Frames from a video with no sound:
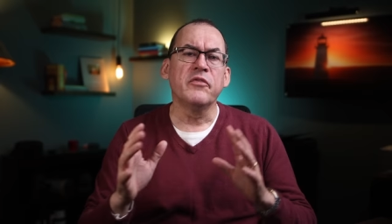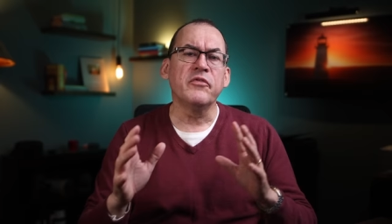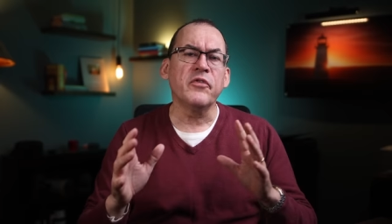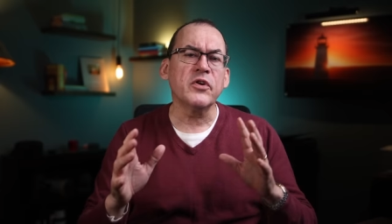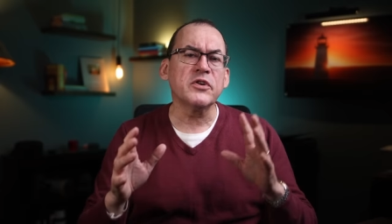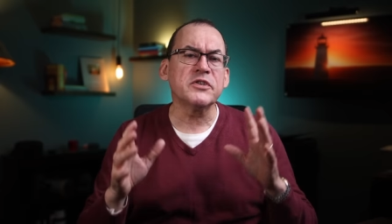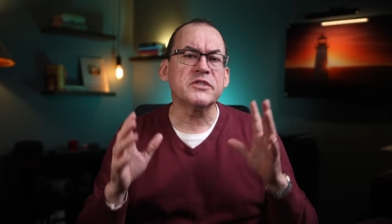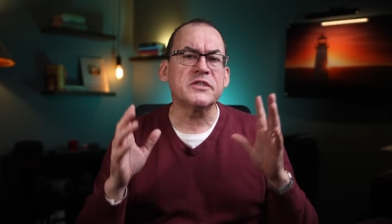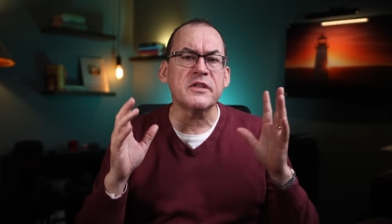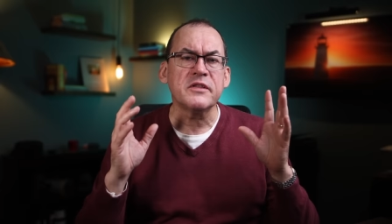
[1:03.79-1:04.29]

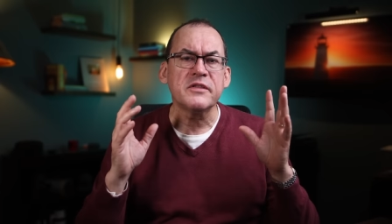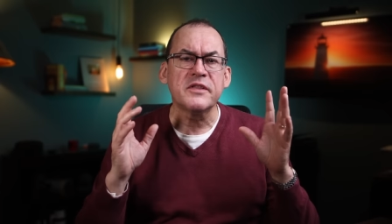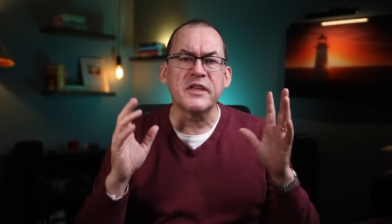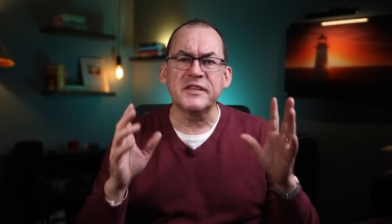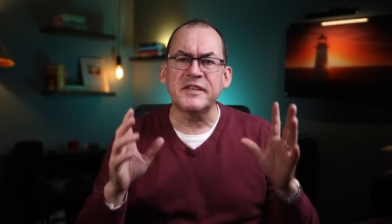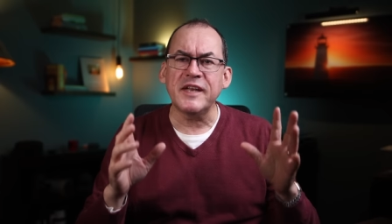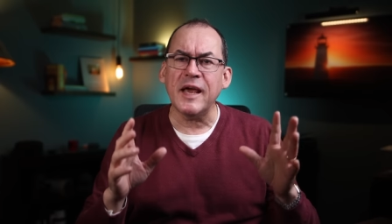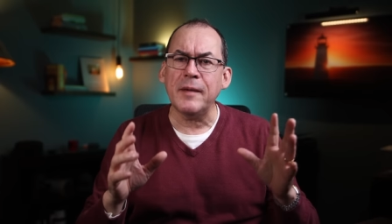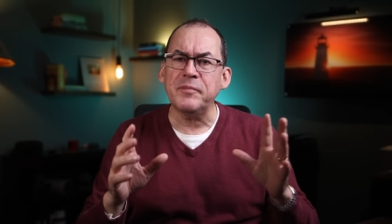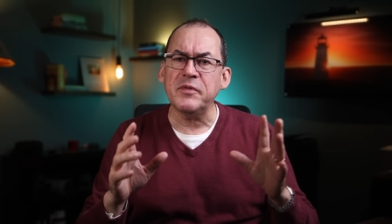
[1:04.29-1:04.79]
First, the
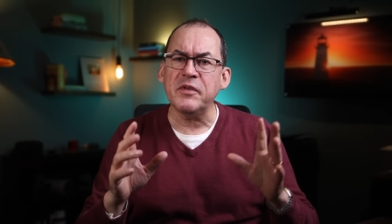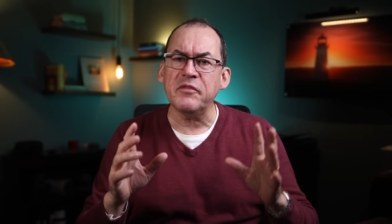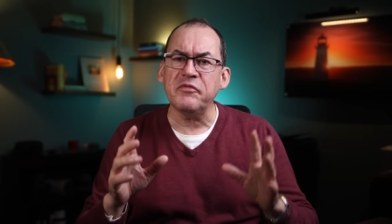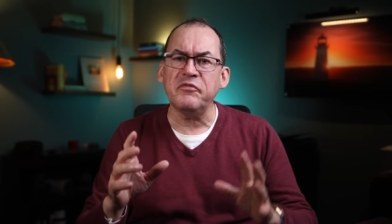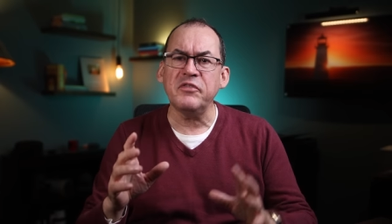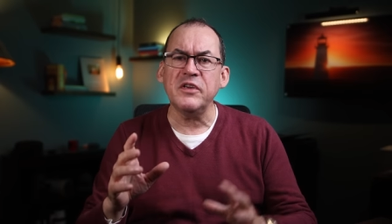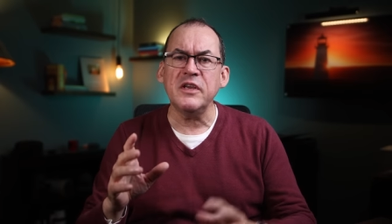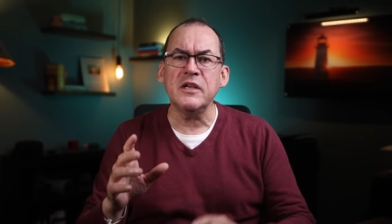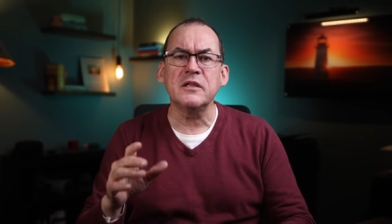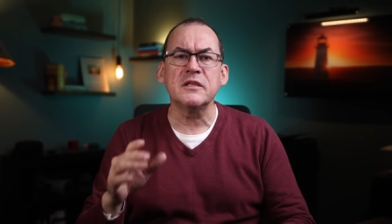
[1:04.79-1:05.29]
depth of
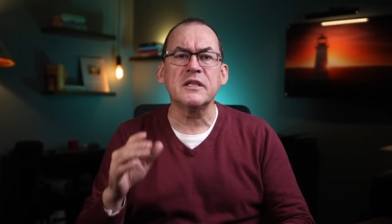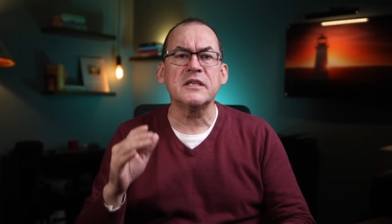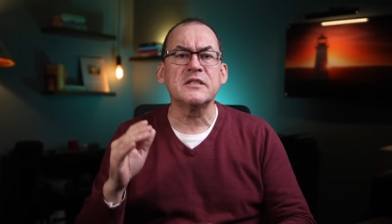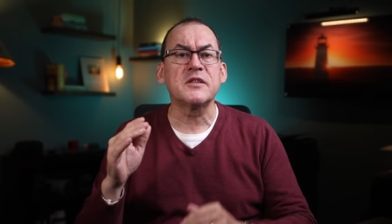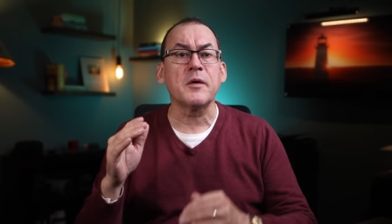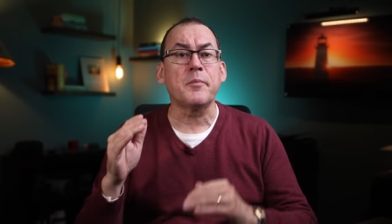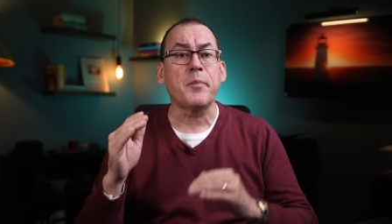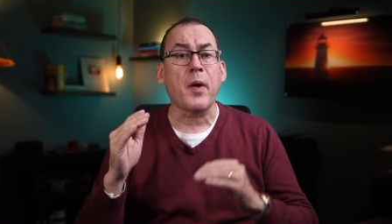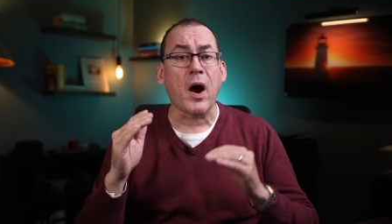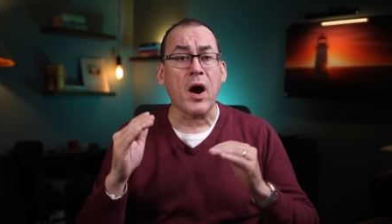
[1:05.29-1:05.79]
field is
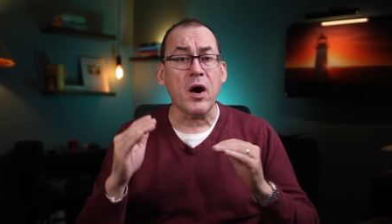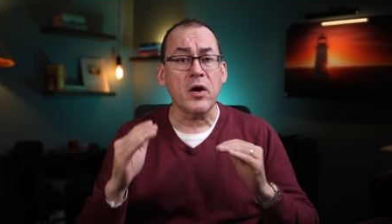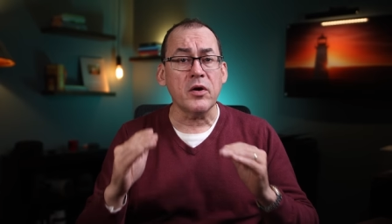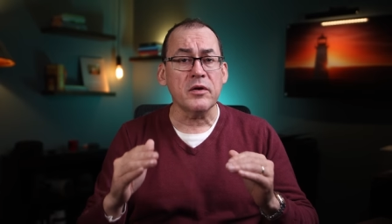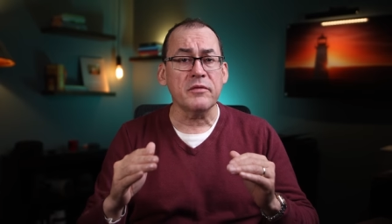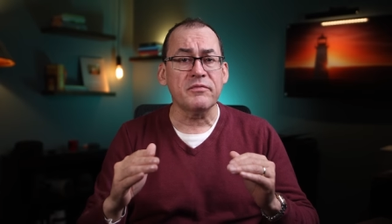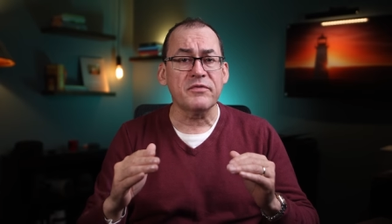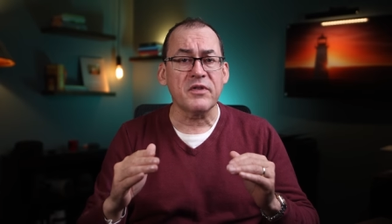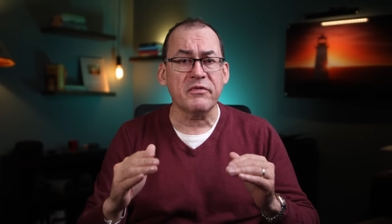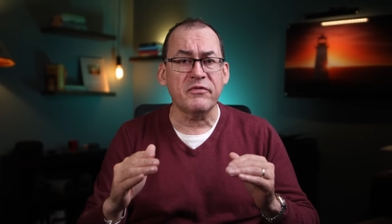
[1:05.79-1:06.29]
the part
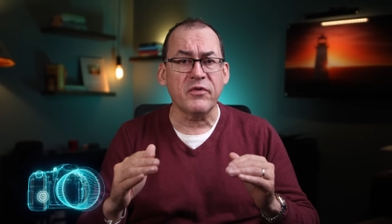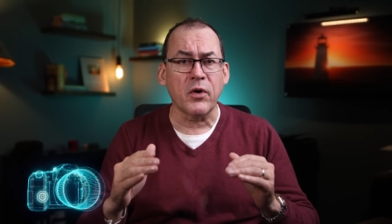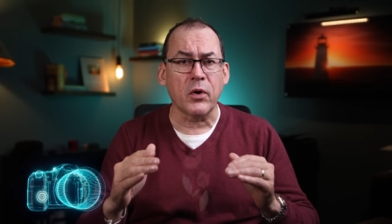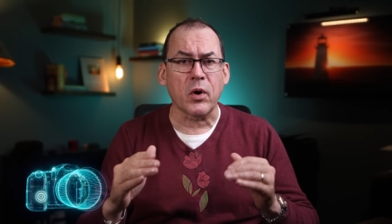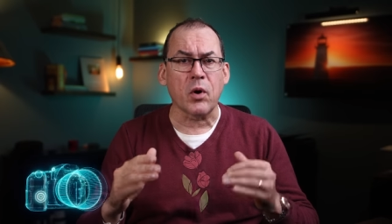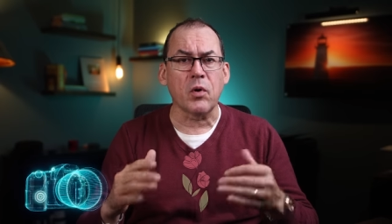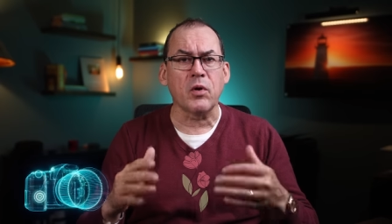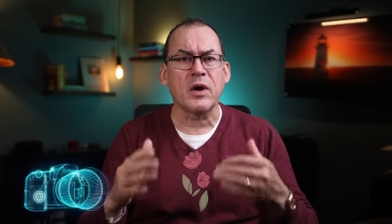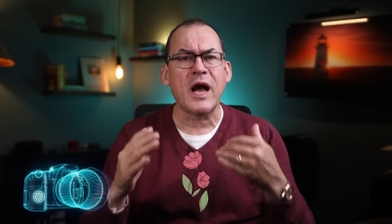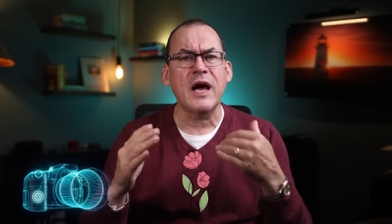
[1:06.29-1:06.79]
of the
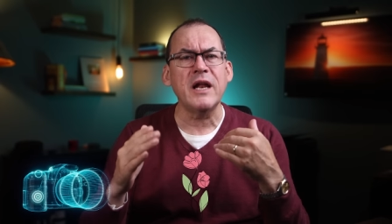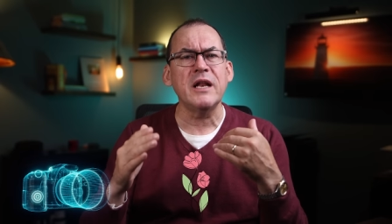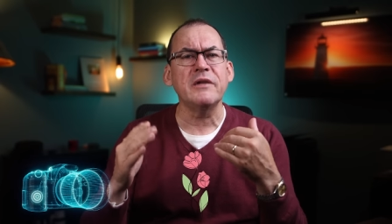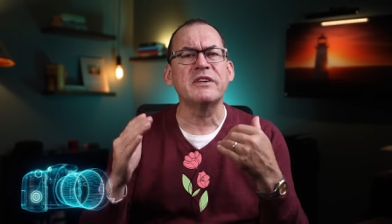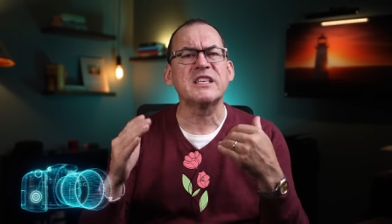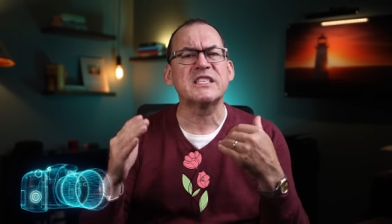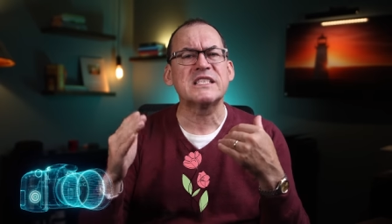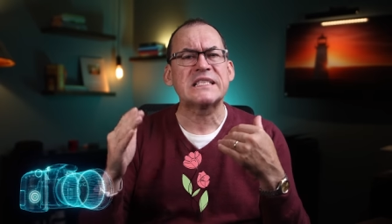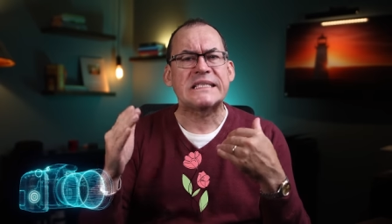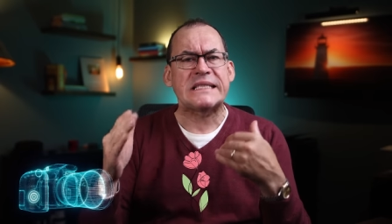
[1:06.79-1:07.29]
photo, kind of
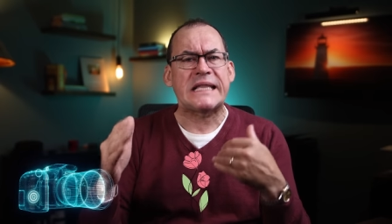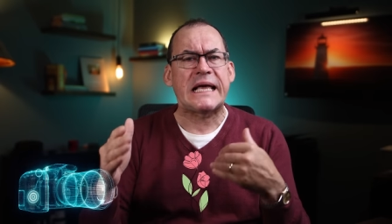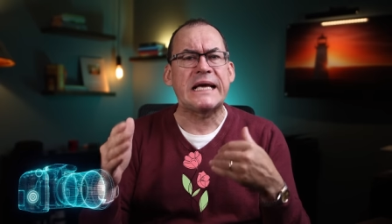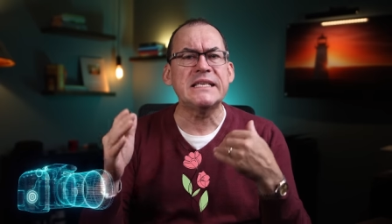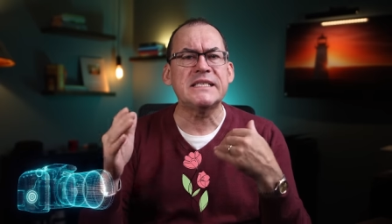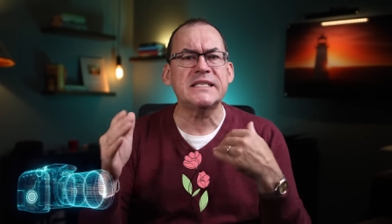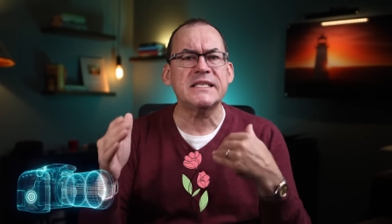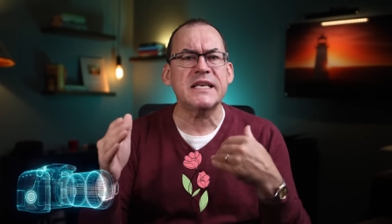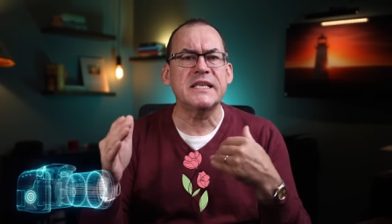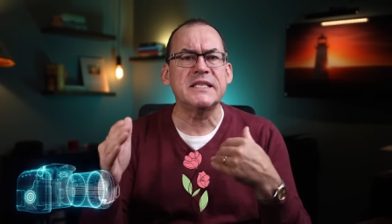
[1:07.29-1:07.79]
a
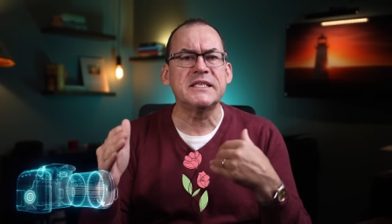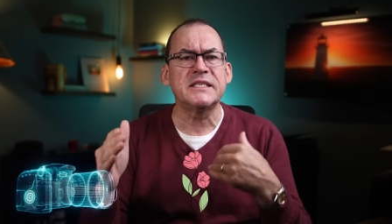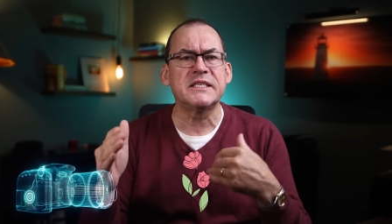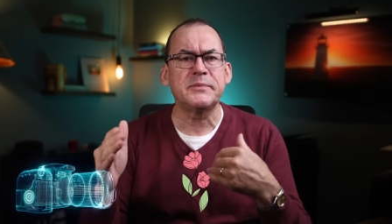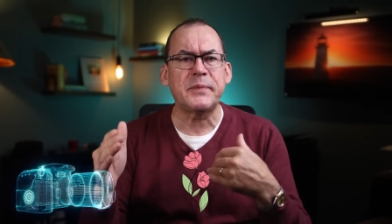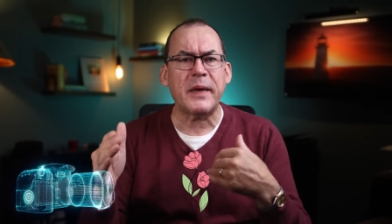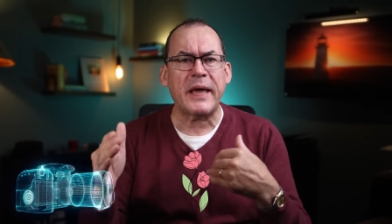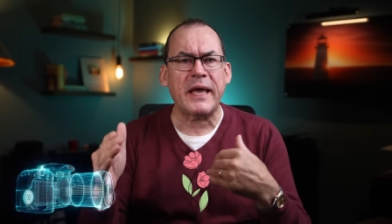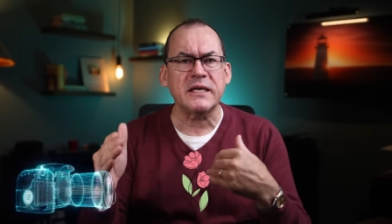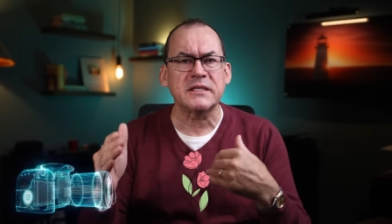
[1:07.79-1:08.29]
slice in
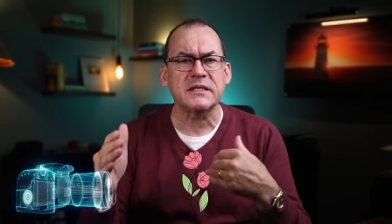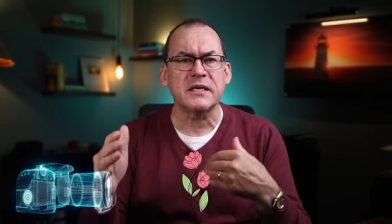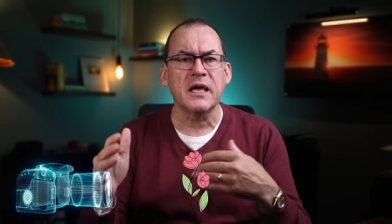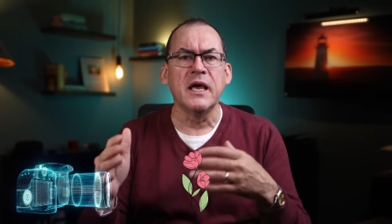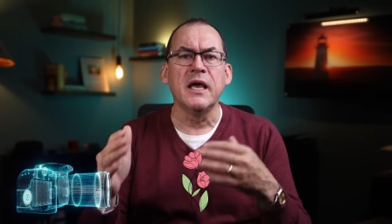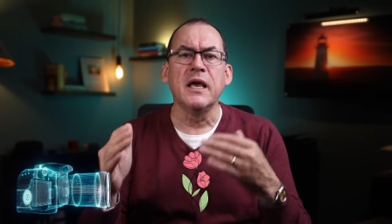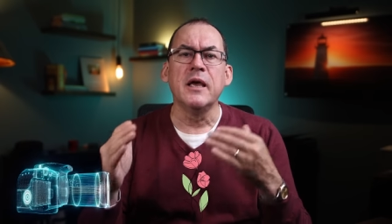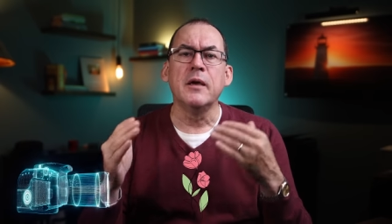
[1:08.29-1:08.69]
space,